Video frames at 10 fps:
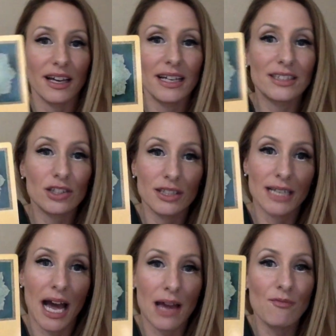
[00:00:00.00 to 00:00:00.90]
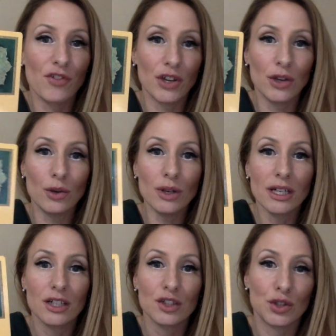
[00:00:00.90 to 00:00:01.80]
it's a good time for you
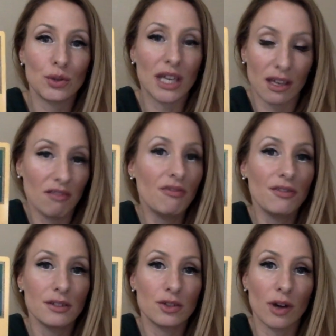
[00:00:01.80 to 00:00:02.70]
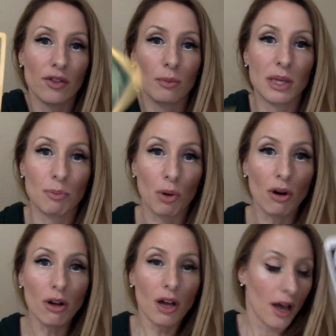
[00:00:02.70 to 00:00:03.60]
to give to other
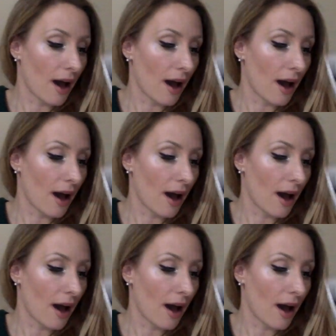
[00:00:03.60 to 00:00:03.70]
people,